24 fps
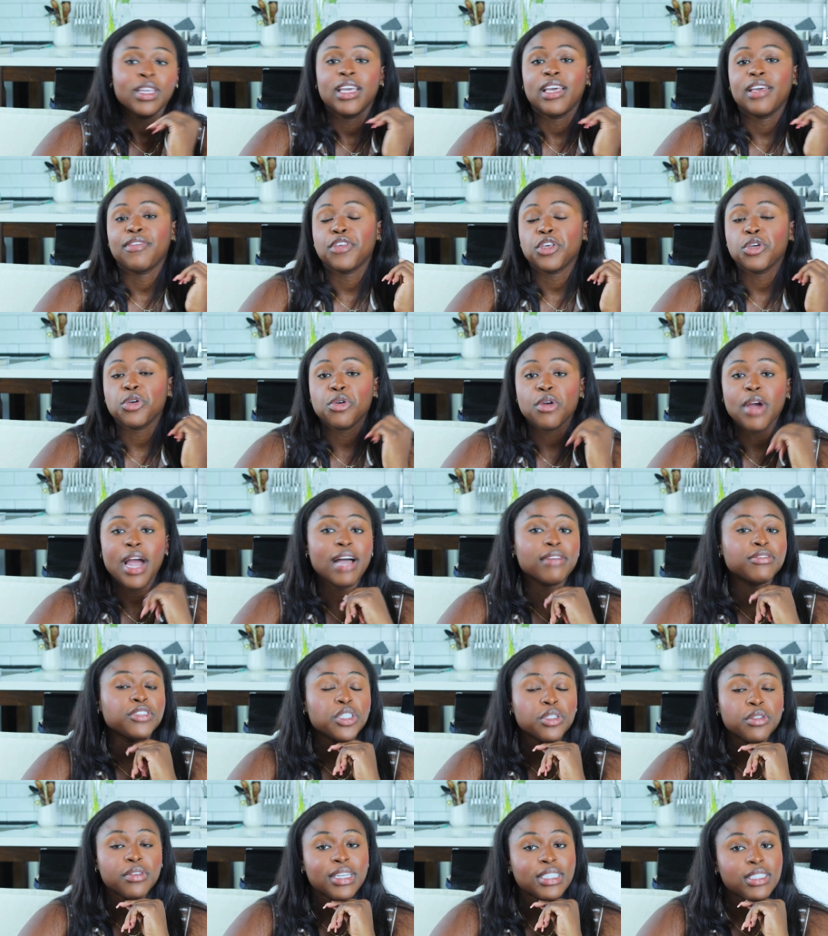If you
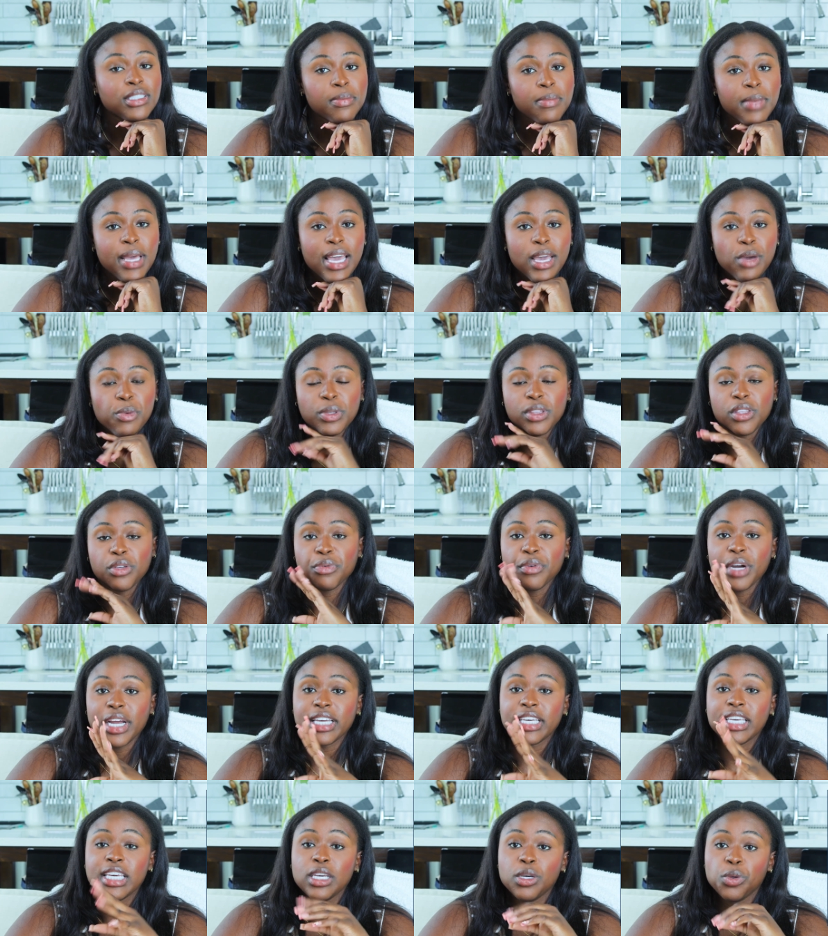craft your resume with the
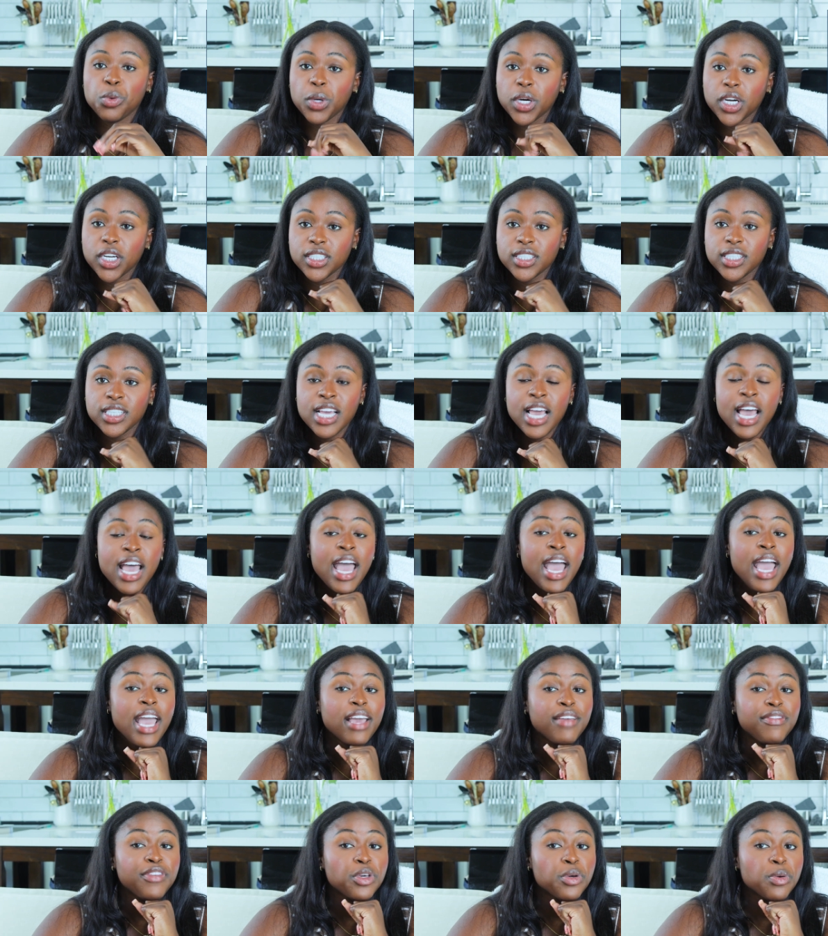right keywords,
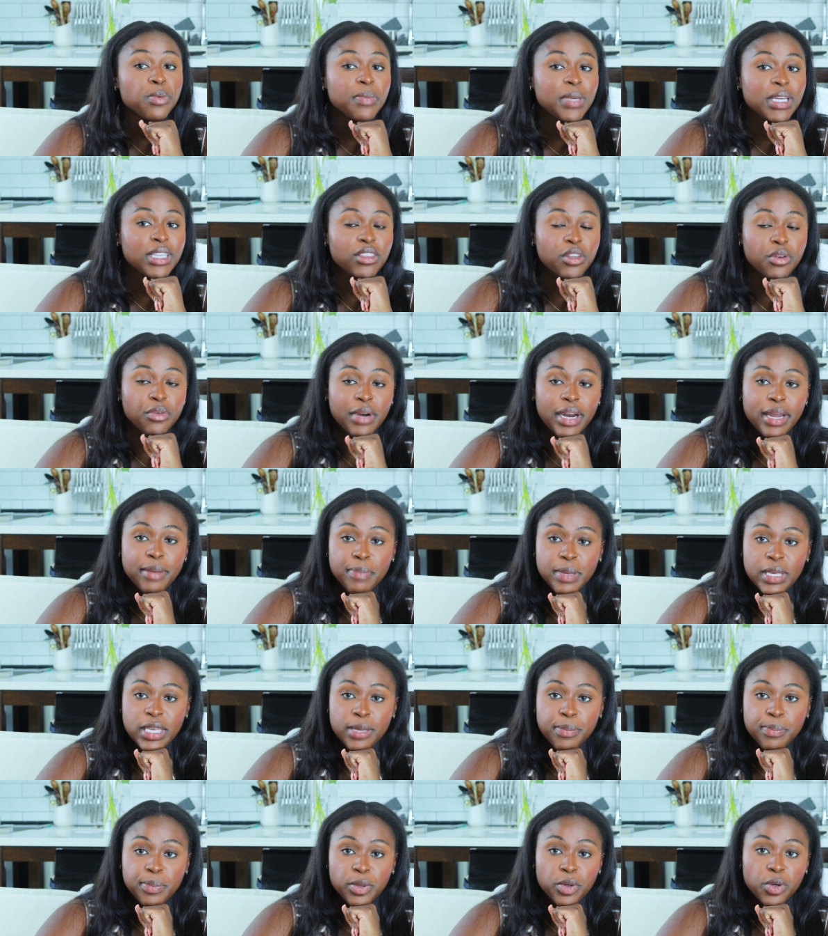if you meet the right
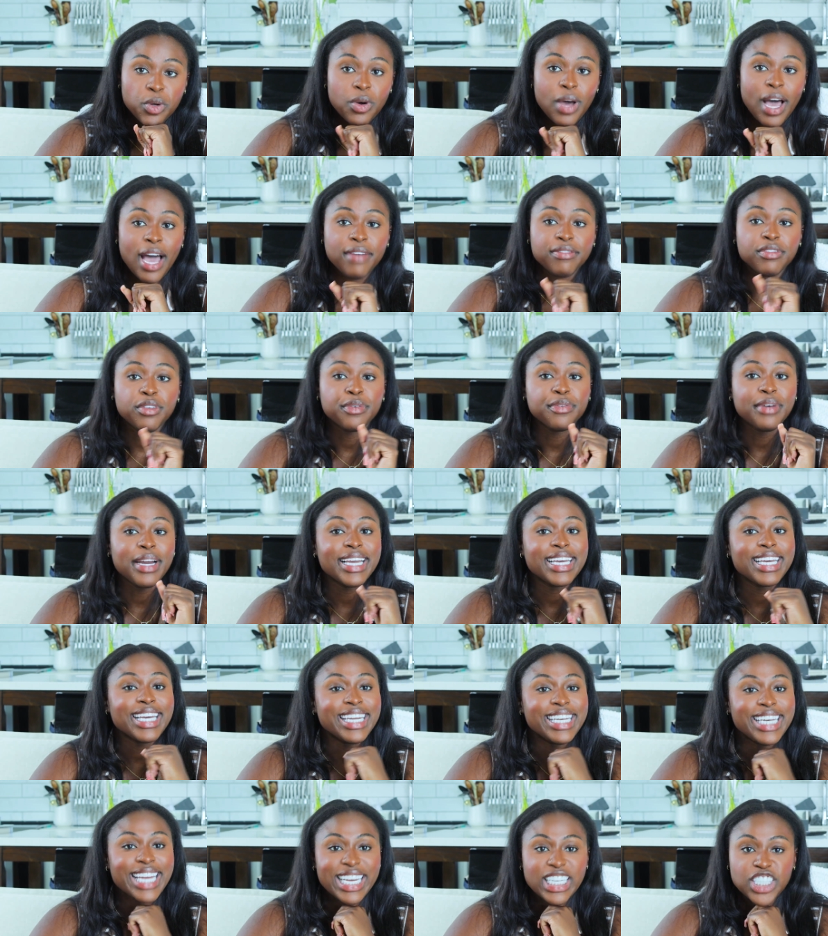people, have the right
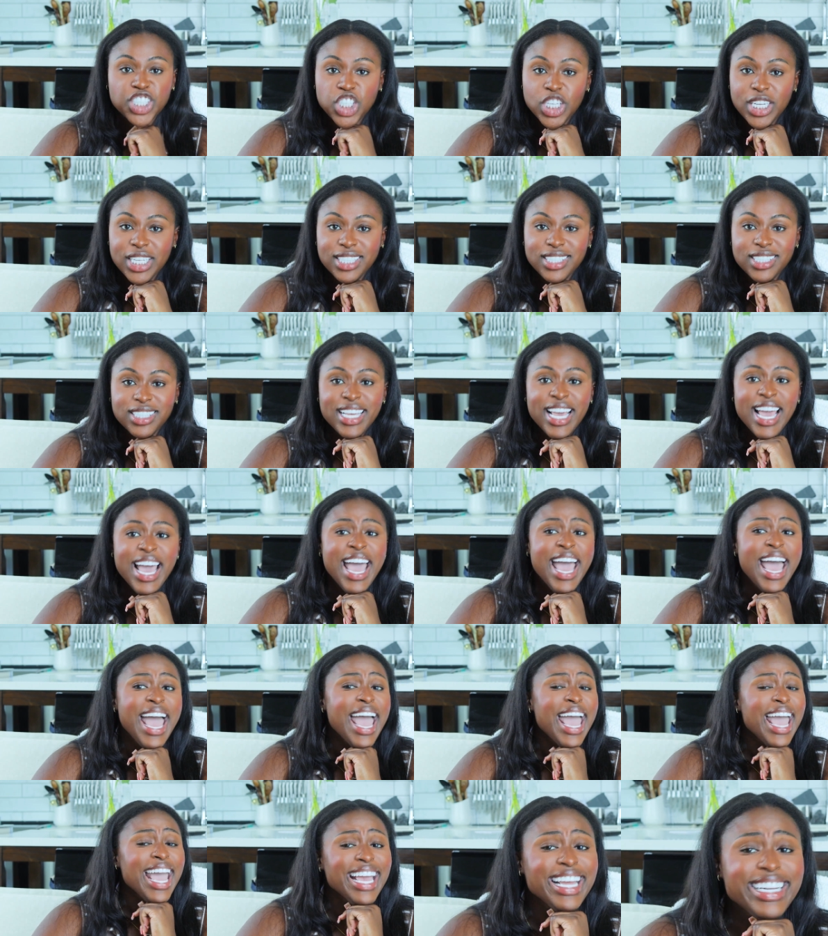connections,
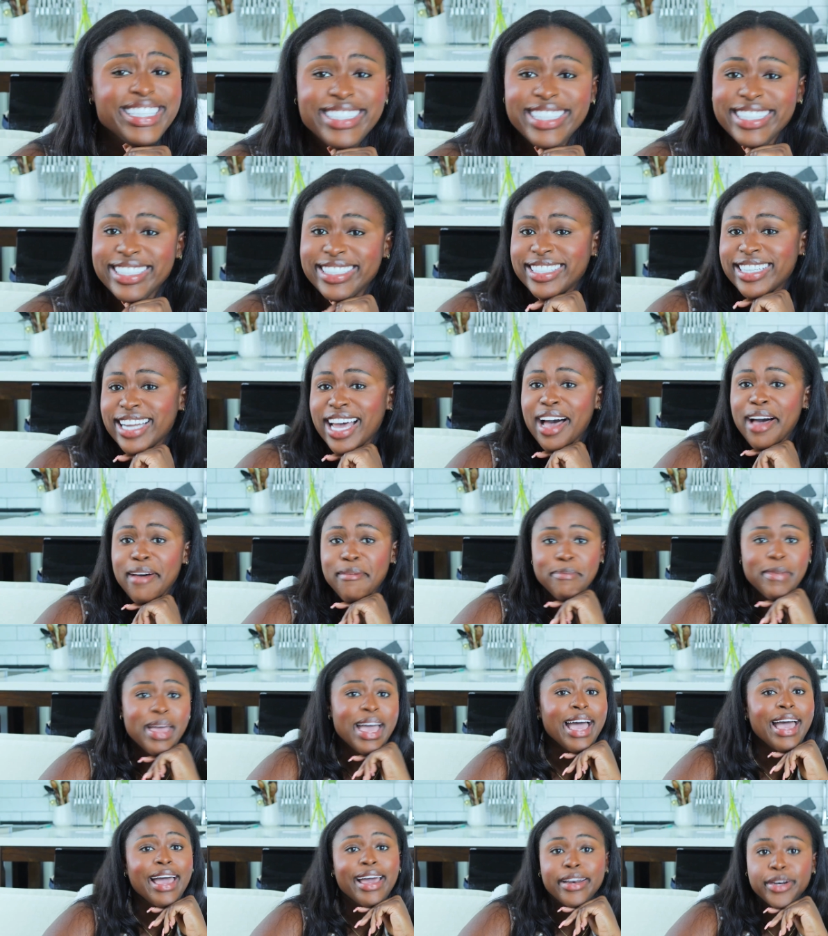it does not
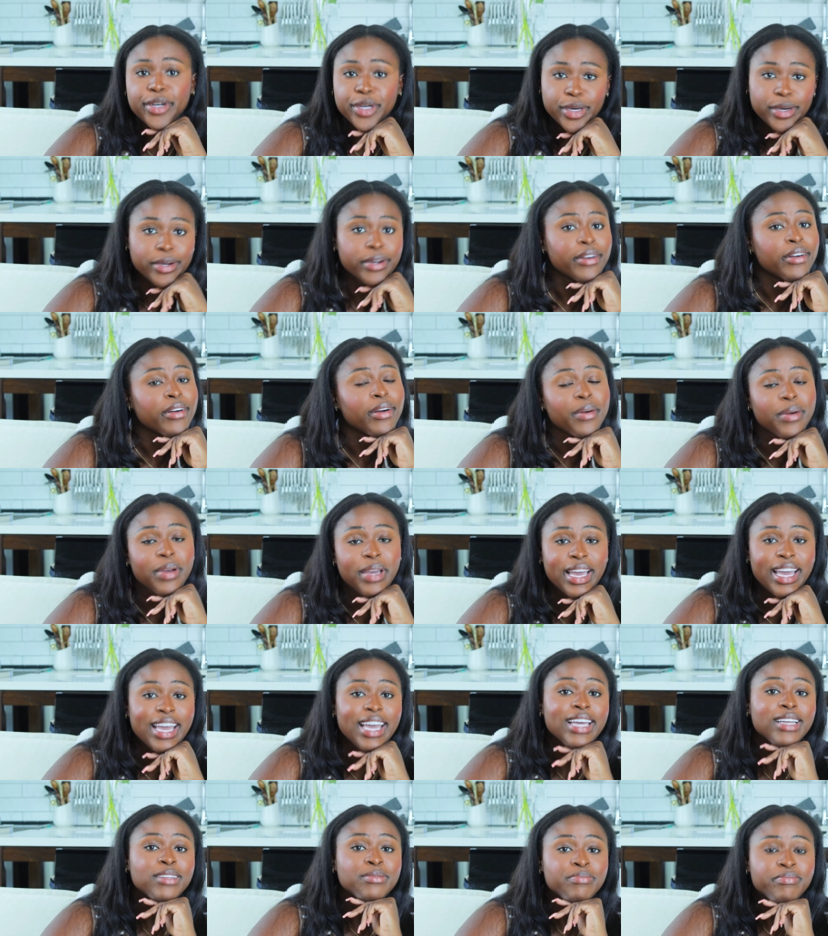matter,
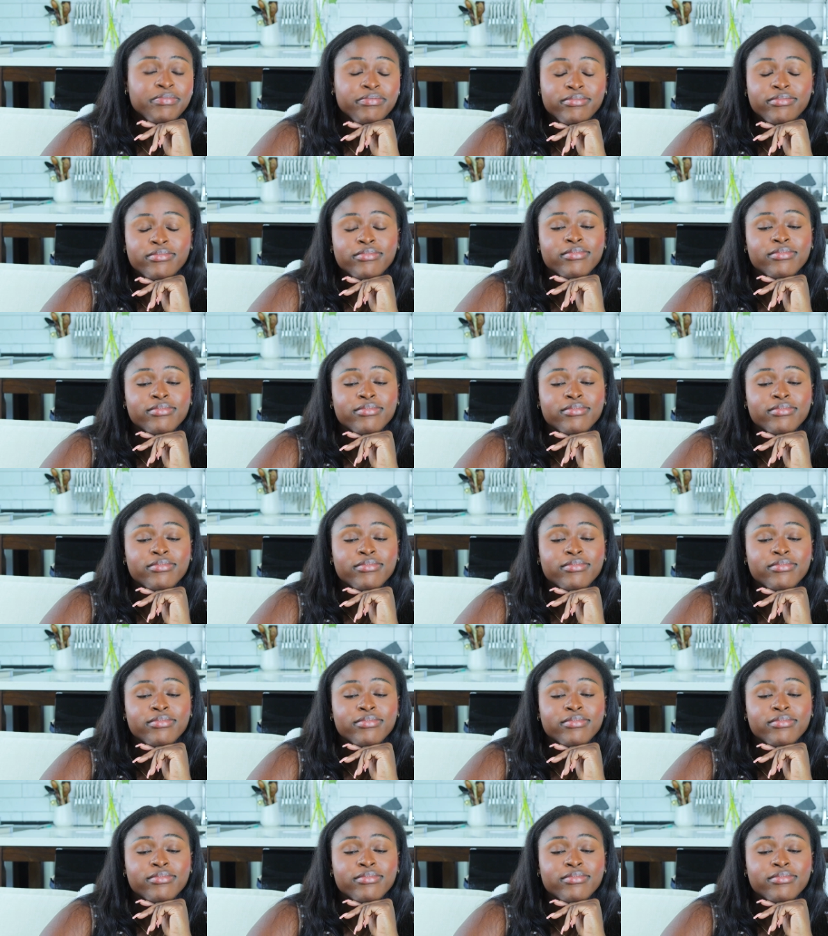okay?